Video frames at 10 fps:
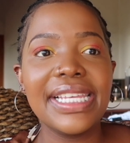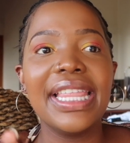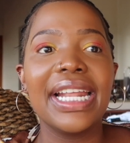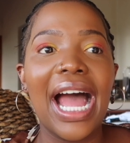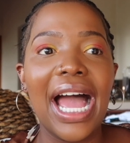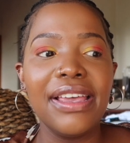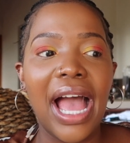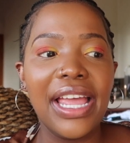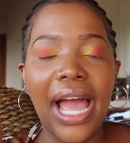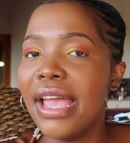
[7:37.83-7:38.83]
say that
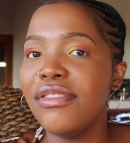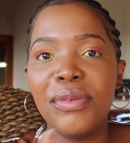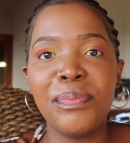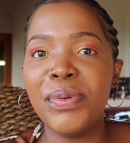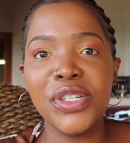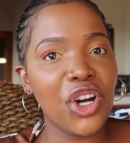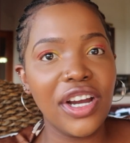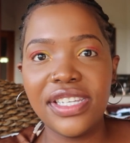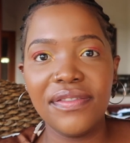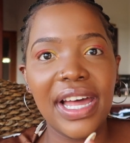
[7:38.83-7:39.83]
a
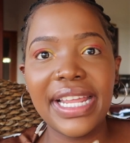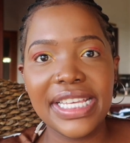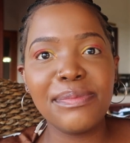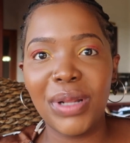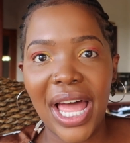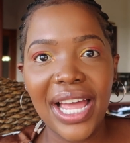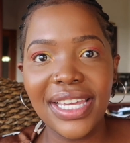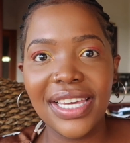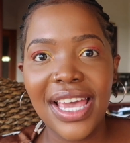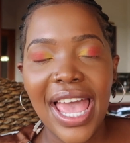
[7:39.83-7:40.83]
majority of that is Black,